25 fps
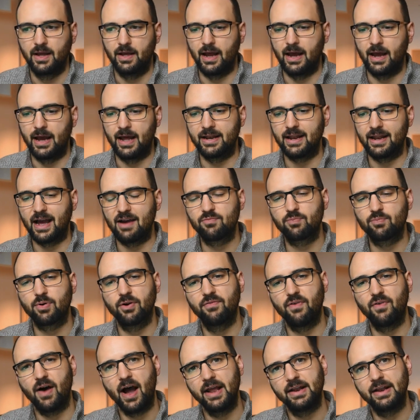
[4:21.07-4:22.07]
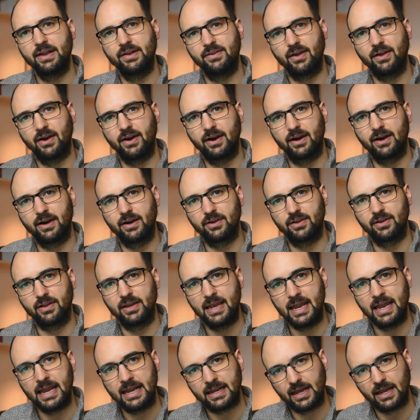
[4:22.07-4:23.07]
And I've provided a
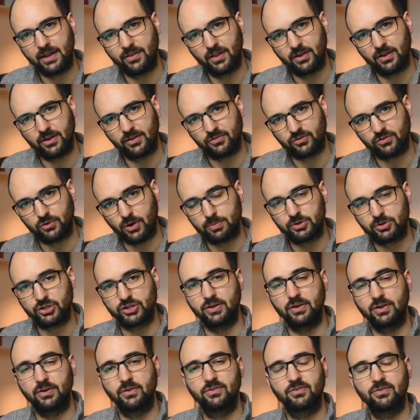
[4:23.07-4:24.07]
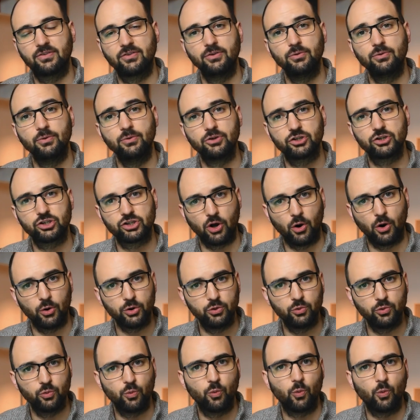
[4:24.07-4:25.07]
link in the description to show
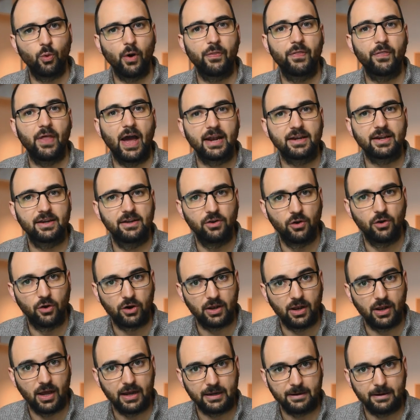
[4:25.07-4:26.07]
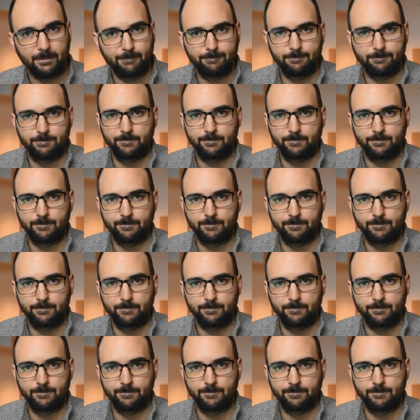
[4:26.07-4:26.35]
you what that can look like.